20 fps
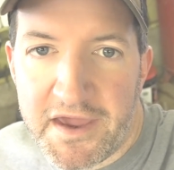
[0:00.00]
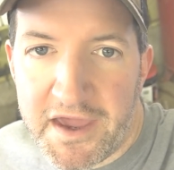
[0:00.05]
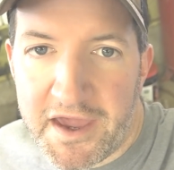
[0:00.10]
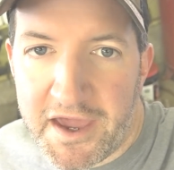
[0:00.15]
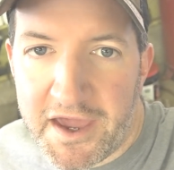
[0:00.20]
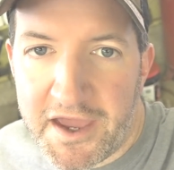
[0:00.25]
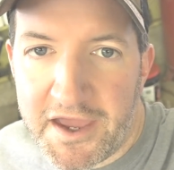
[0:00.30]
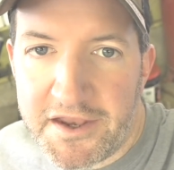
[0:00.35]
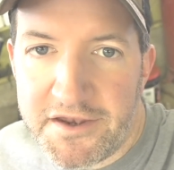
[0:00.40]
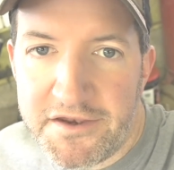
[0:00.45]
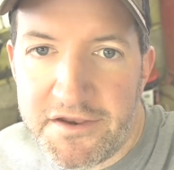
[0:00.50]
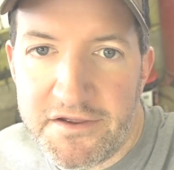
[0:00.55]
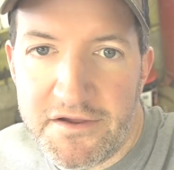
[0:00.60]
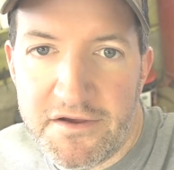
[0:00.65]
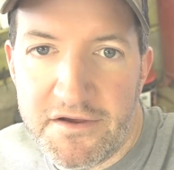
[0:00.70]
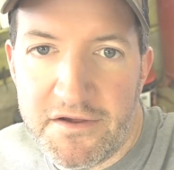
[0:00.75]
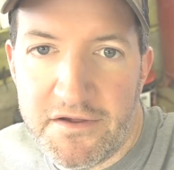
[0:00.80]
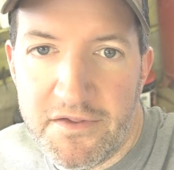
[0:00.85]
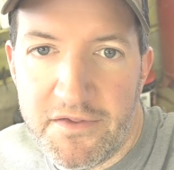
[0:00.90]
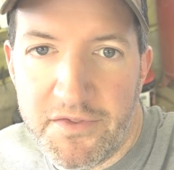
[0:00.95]

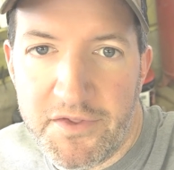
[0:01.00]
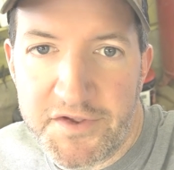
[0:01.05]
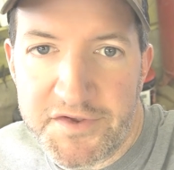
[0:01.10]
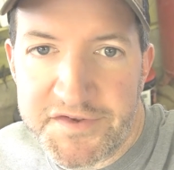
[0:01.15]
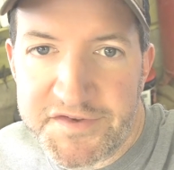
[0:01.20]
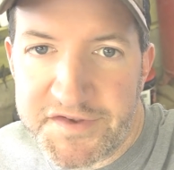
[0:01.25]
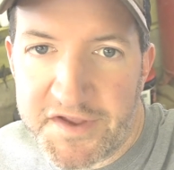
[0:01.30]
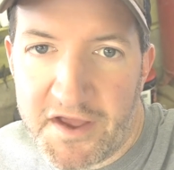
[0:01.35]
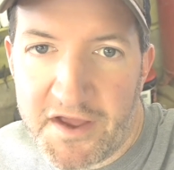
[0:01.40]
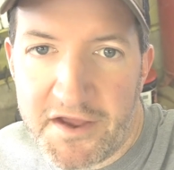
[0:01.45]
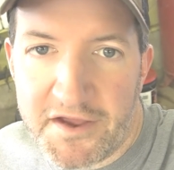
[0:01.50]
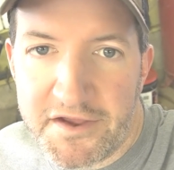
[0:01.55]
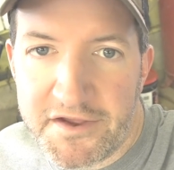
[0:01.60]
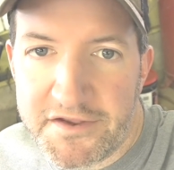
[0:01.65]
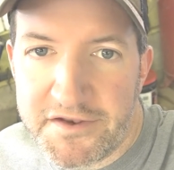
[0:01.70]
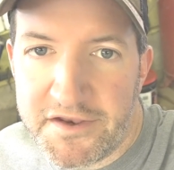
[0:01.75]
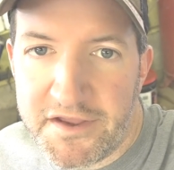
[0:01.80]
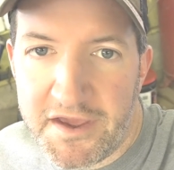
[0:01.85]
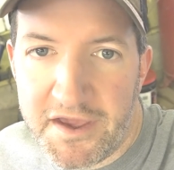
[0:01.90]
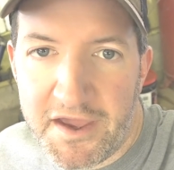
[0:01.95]
and the
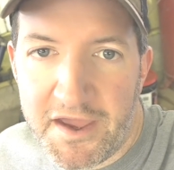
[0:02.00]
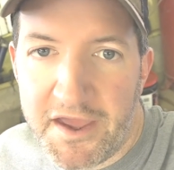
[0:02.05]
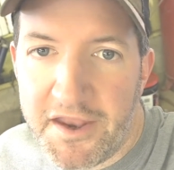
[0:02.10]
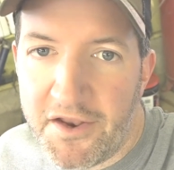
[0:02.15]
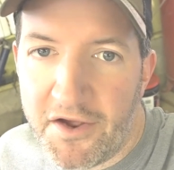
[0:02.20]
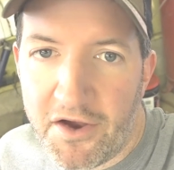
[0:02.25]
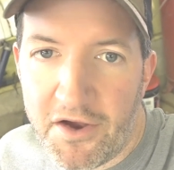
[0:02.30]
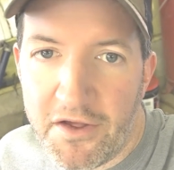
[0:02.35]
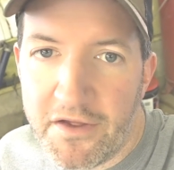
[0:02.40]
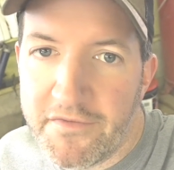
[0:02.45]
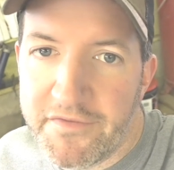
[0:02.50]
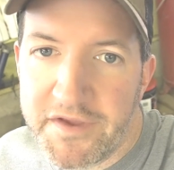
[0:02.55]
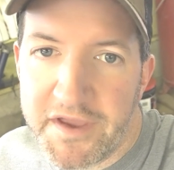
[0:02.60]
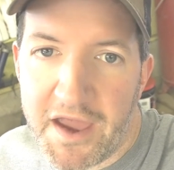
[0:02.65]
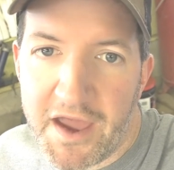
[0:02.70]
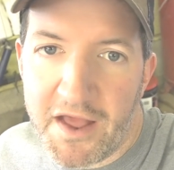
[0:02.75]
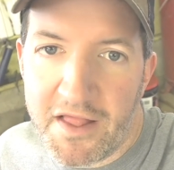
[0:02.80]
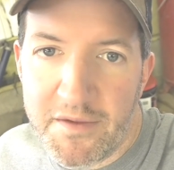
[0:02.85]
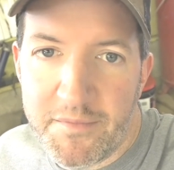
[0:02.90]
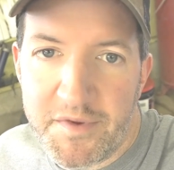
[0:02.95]
sun and all of
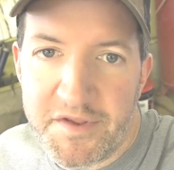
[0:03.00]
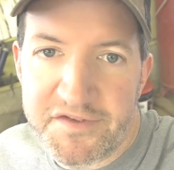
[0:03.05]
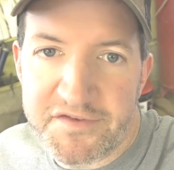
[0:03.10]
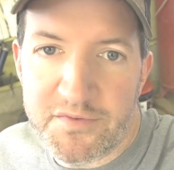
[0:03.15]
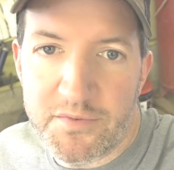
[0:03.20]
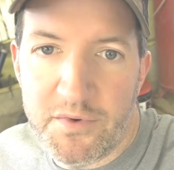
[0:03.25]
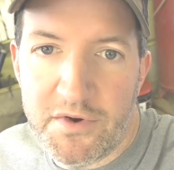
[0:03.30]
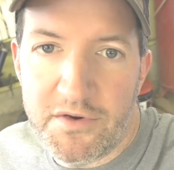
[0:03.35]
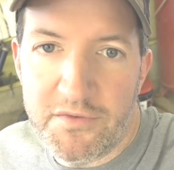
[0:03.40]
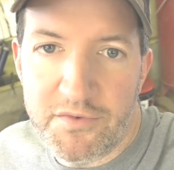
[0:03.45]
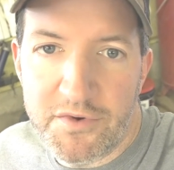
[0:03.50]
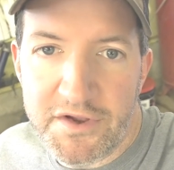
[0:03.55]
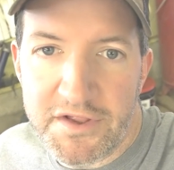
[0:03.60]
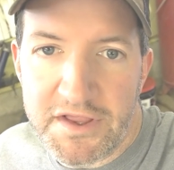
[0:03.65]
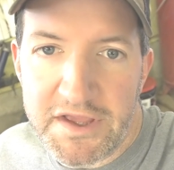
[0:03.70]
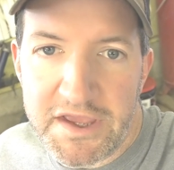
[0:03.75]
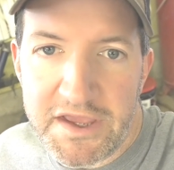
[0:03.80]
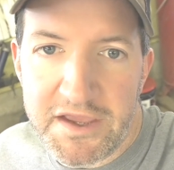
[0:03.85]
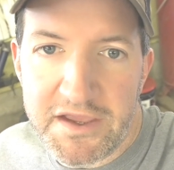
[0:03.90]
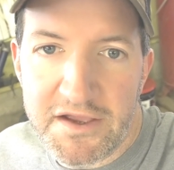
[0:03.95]
the elements will
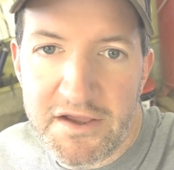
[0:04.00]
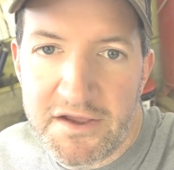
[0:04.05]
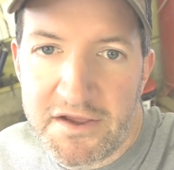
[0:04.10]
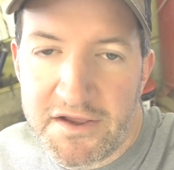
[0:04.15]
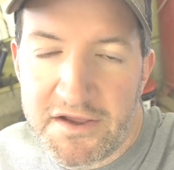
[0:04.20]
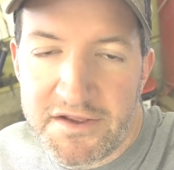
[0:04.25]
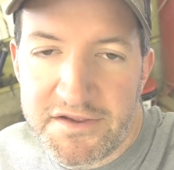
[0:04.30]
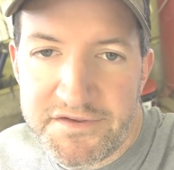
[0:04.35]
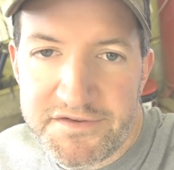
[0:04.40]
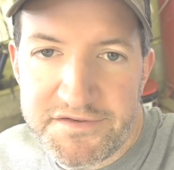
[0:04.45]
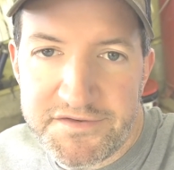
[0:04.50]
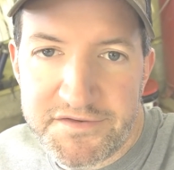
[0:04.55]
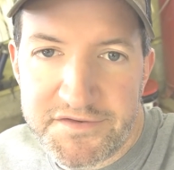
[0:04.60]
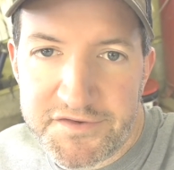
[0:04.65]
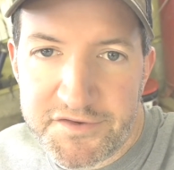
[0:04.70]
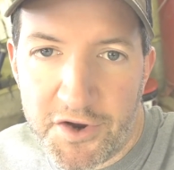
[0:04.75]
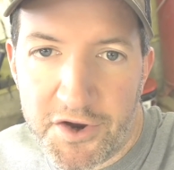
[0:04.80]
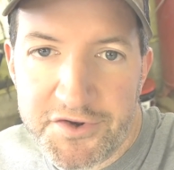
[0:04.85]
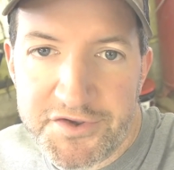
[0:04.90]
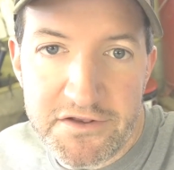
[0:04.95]
really
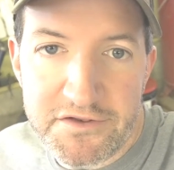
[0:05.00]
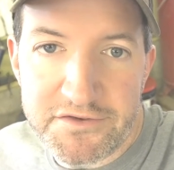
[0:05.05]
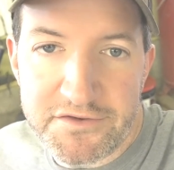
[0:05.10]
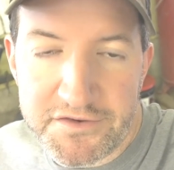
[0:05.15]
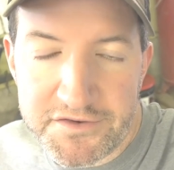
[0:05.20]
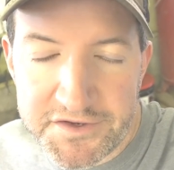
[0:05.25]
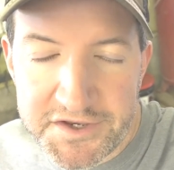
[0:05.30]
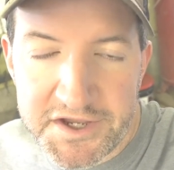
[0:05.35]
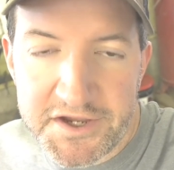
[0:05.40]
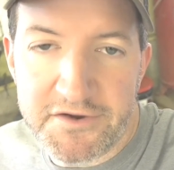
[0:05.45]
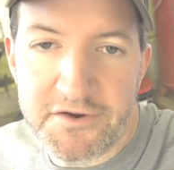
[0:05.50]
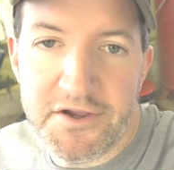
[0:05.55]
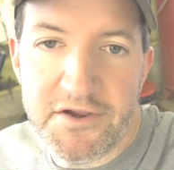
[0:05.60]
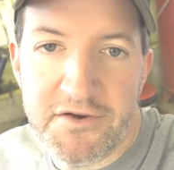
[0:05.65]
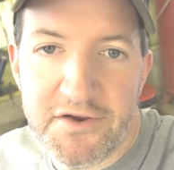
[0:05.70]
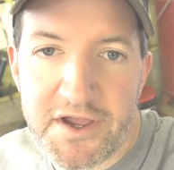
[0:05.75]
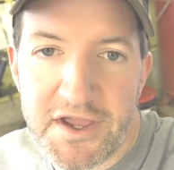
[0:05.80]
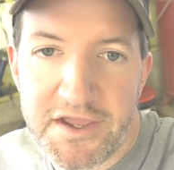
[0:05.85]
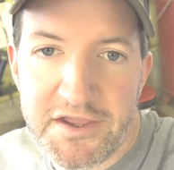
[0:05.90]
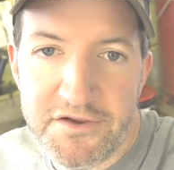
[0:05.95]
start to
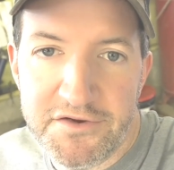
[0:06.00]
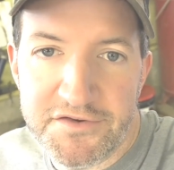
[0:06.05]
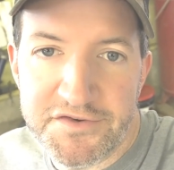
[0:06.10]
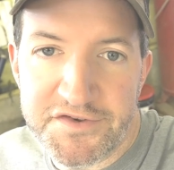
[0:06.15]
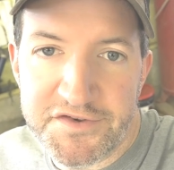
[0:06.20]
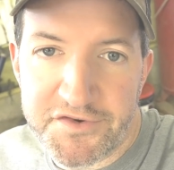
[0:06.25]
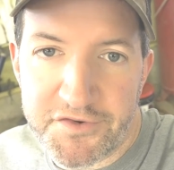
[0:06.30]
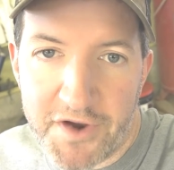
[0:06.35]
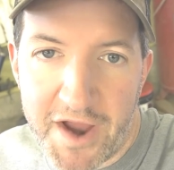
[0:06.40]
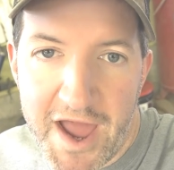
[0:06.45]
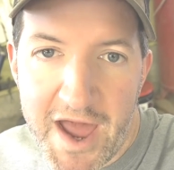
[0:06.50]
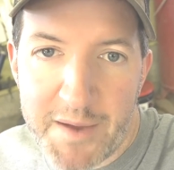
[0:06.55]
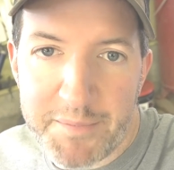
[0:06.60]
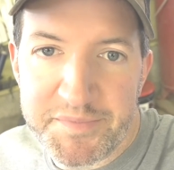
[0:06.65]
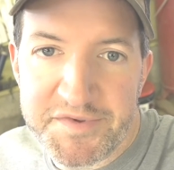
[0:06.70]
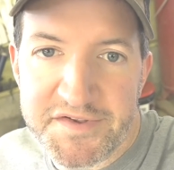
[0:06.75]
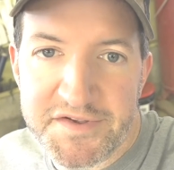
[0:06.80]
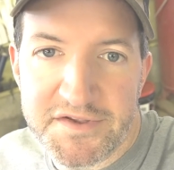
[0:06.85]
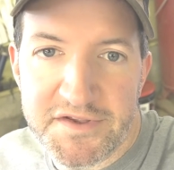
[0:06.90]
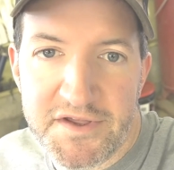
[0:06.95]
deteriorate your
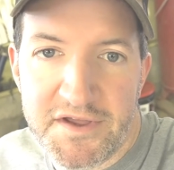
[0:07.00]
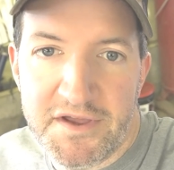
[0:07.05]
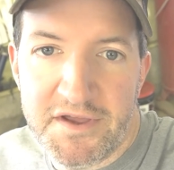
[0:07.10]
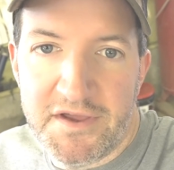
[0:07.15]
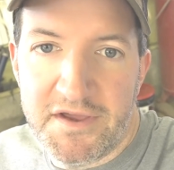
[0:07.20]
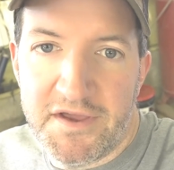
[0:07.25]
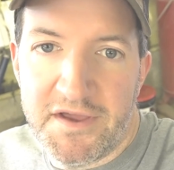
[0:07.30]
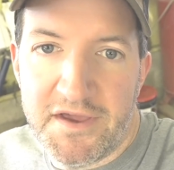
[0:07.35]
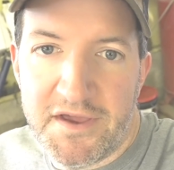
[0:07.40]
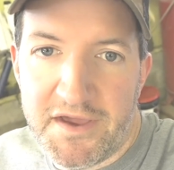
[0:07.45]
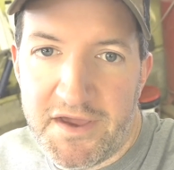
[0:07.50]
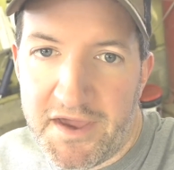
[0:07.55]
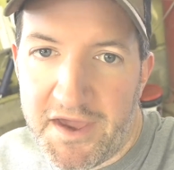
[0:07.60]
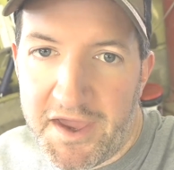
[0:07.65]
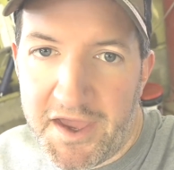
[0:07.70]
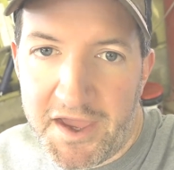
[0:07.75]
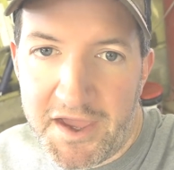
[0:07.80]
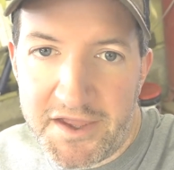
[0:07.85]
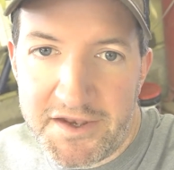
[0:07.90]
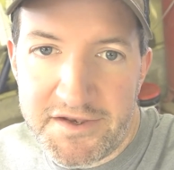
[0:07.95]
straps,
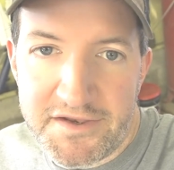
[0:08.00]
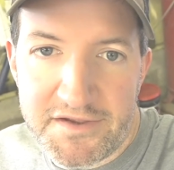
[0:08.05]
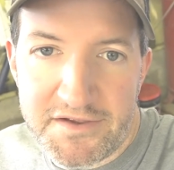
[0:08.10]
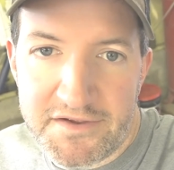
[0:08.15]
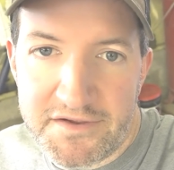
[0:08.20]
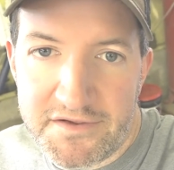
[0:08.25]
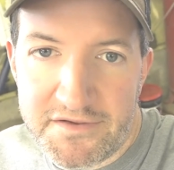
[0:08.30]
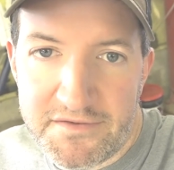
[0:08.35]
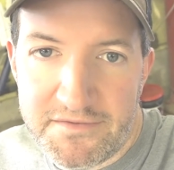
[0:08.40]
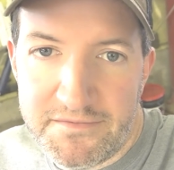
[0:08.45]
and